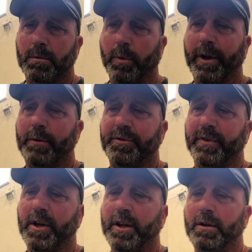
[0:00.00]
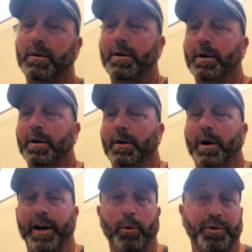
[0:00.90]
what I was feeling.
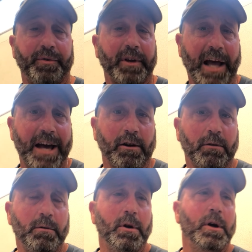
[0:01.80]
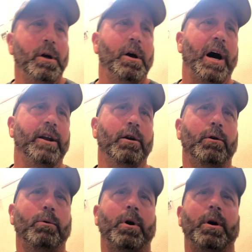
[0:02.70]
I know I was feeling anger. I
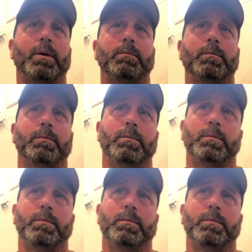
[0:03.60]
know